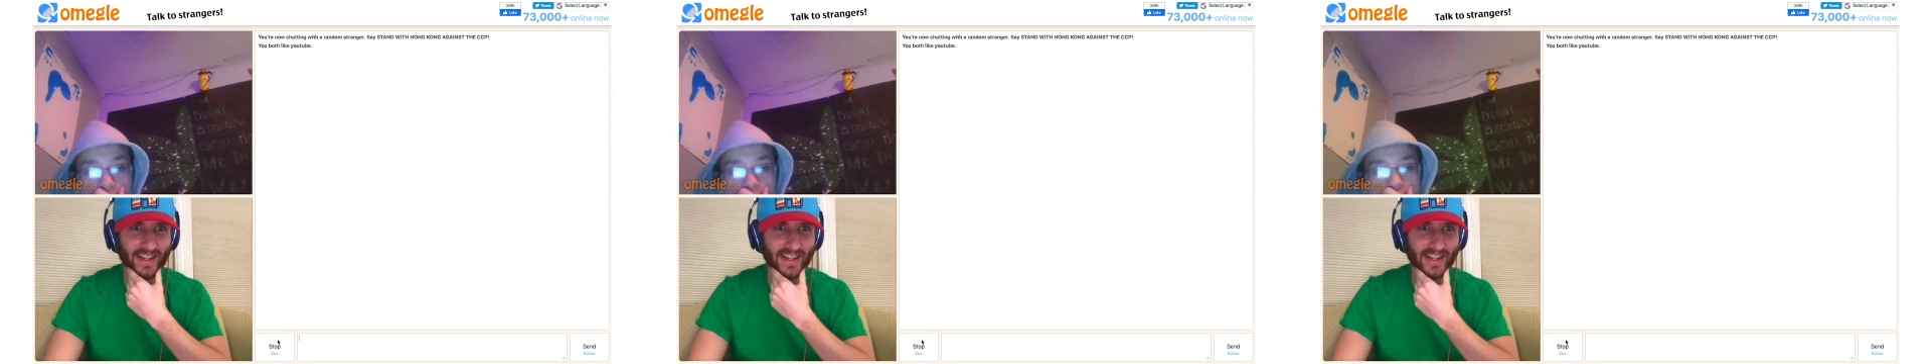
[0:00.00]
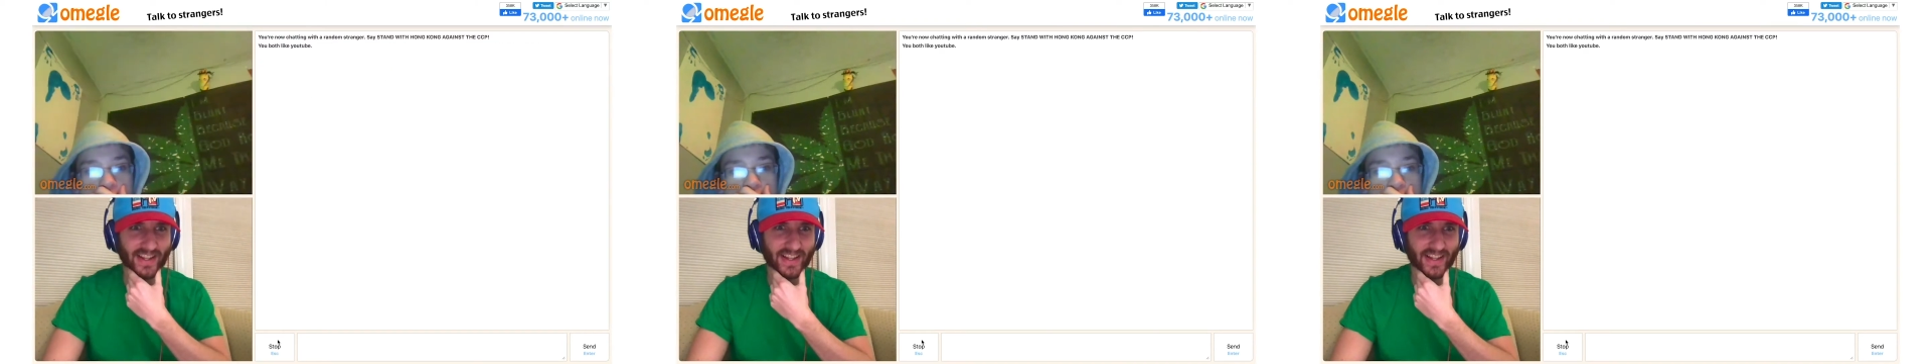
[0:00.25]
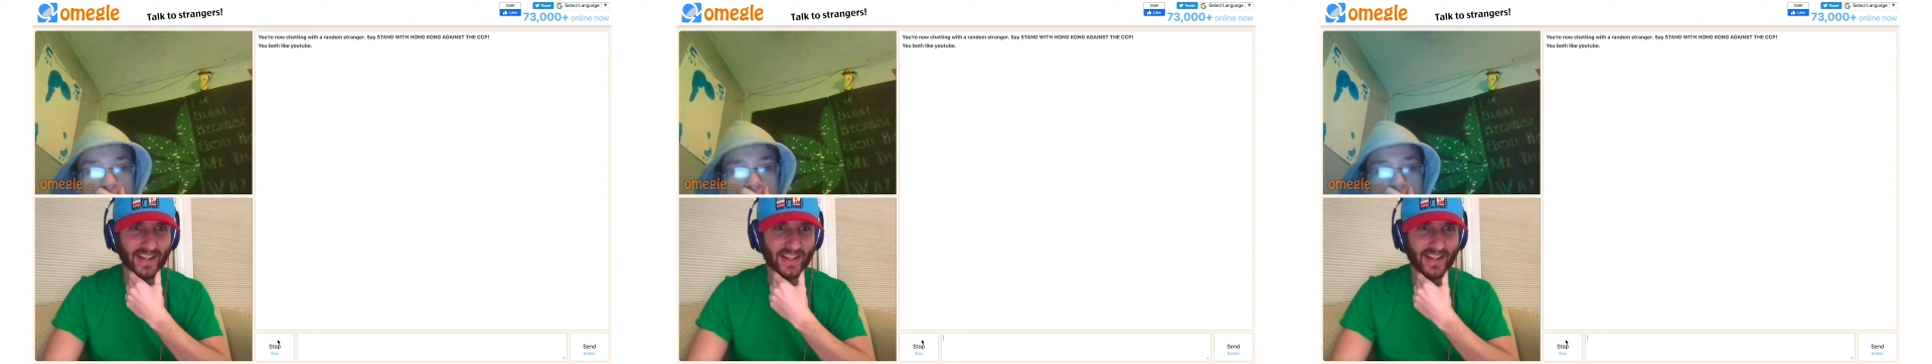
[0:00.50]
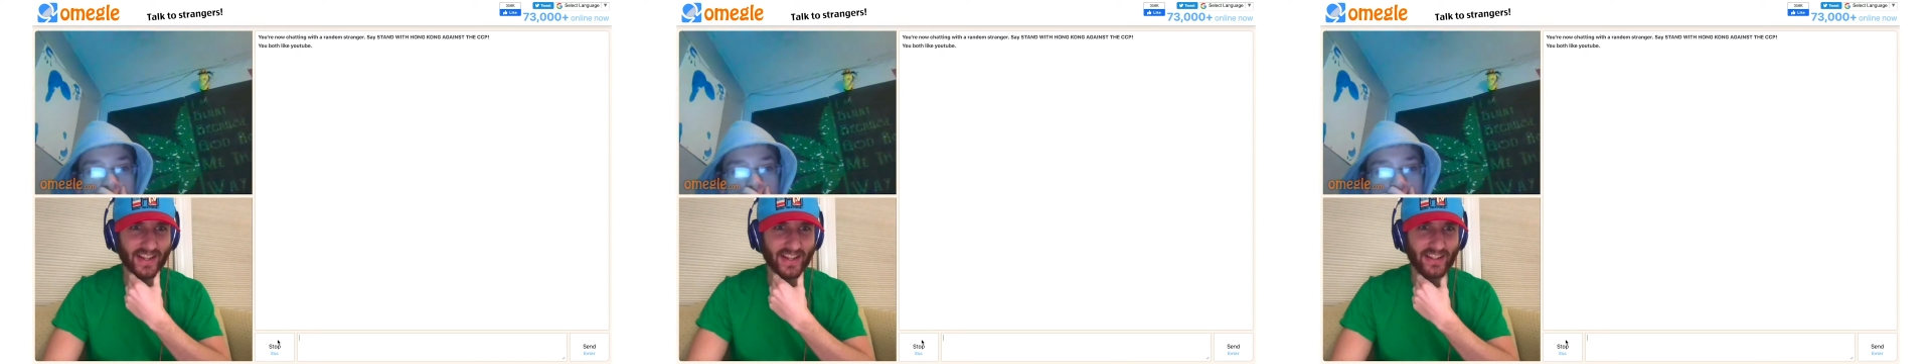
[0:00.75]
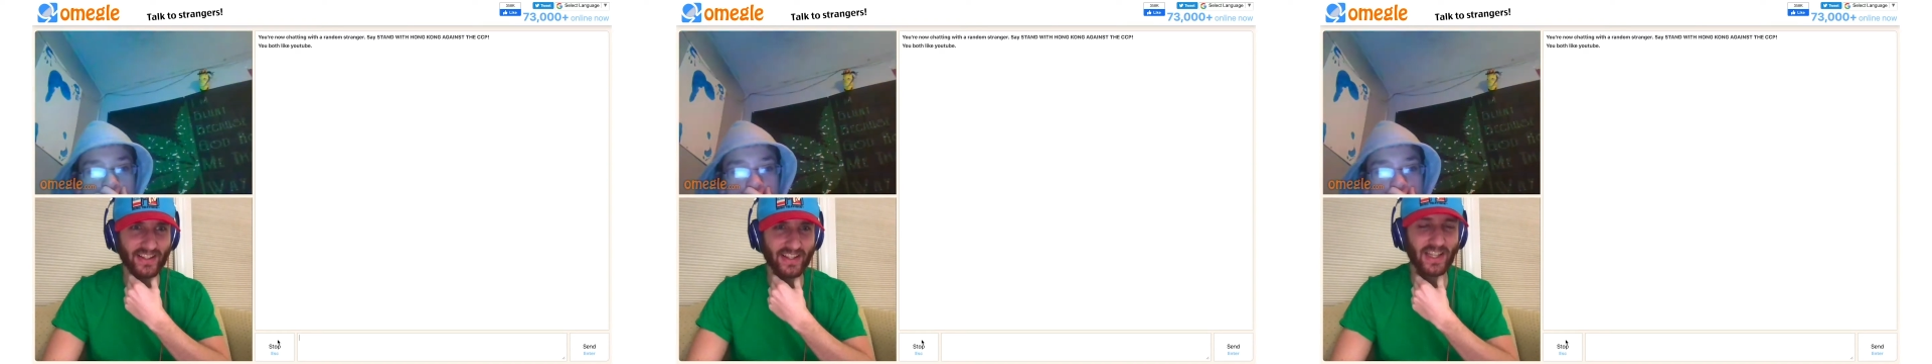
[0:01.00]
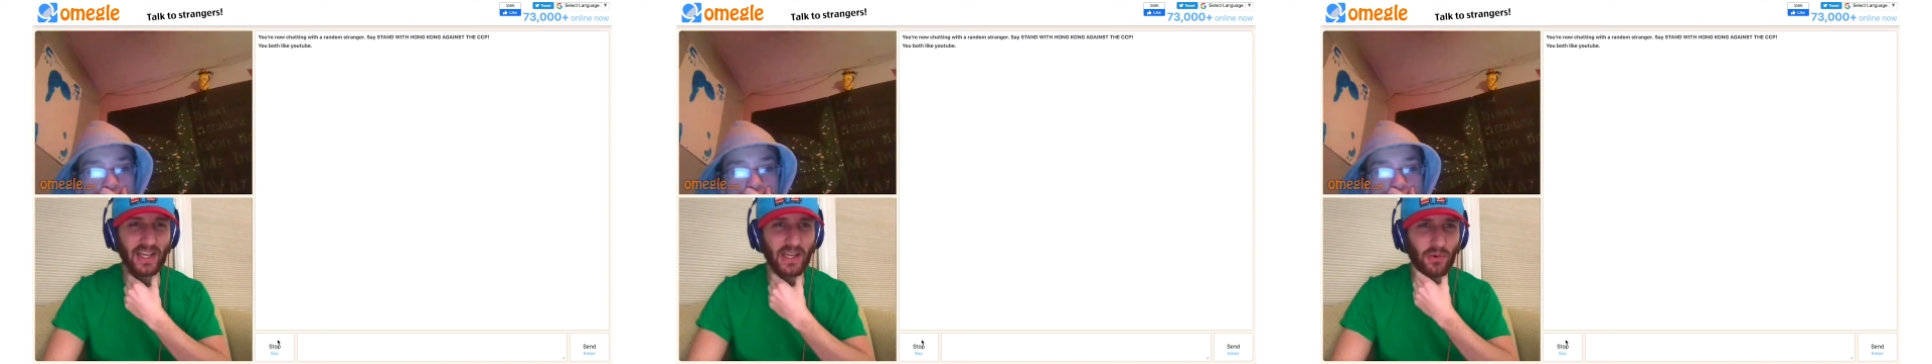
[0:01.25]
you.
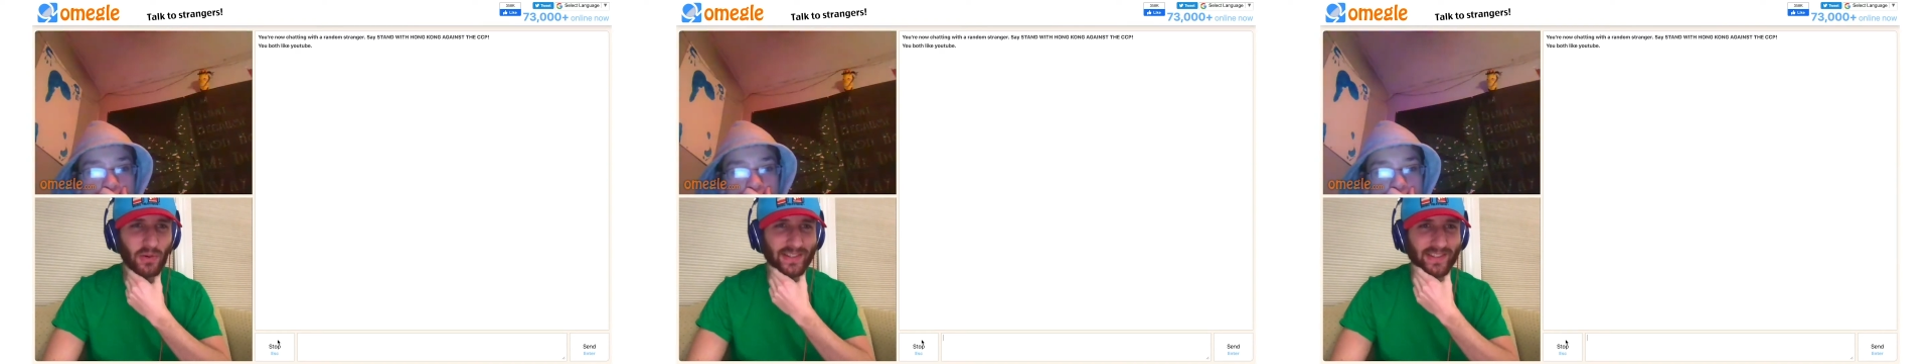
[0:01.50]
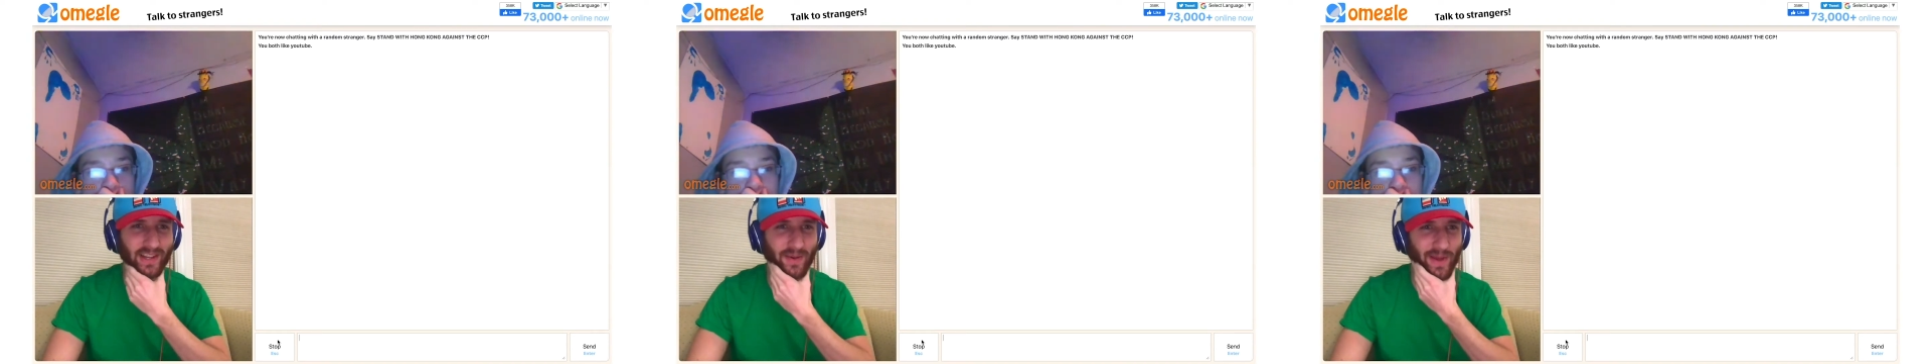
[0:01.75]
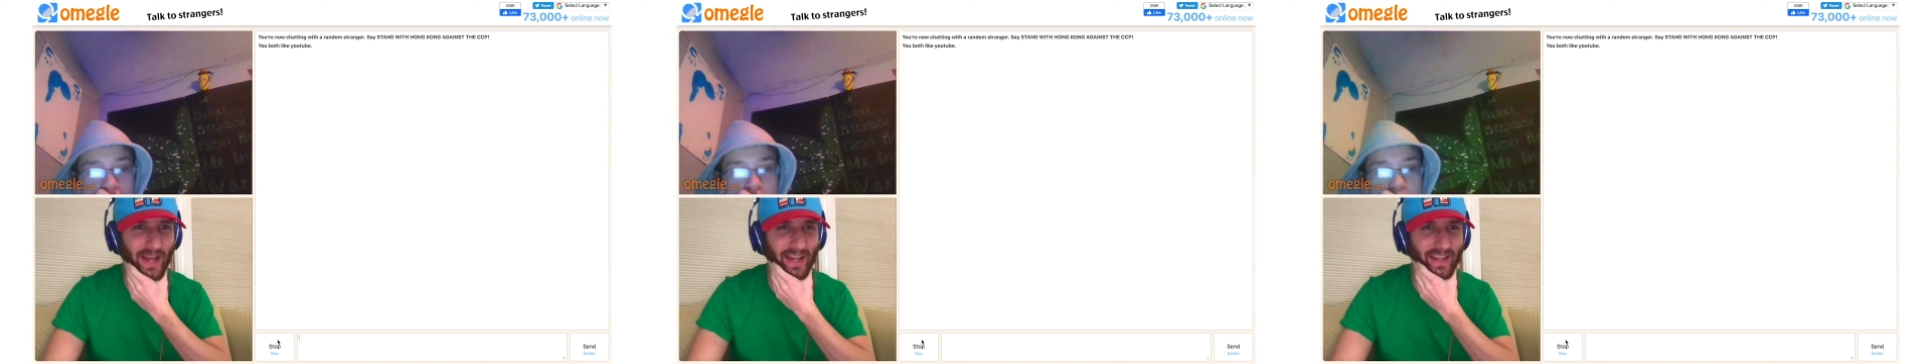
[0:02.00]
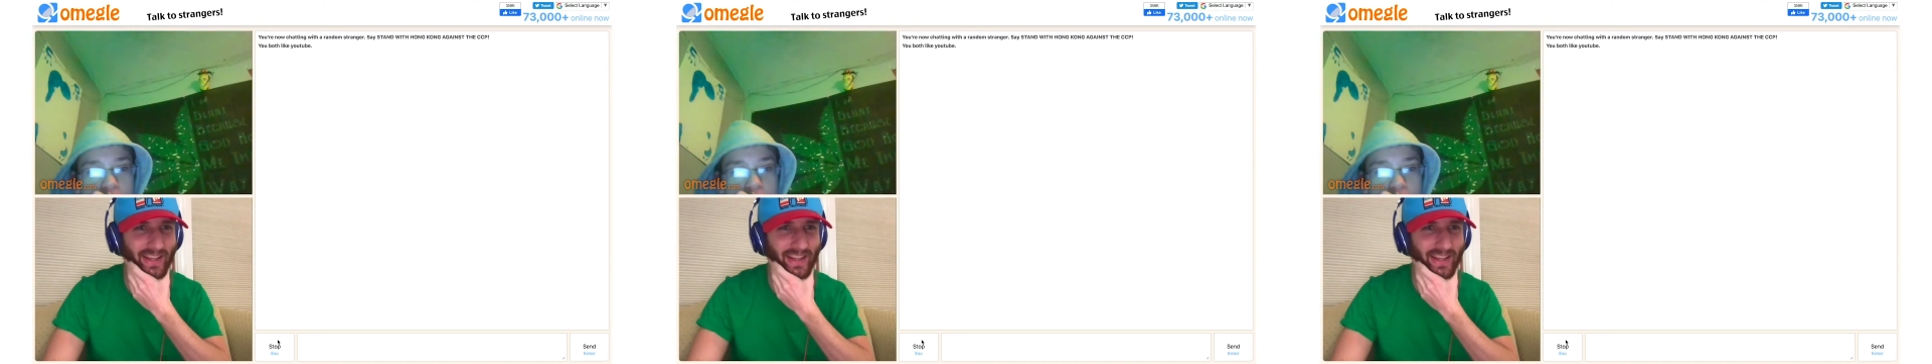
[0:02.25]
Like, what's up, man?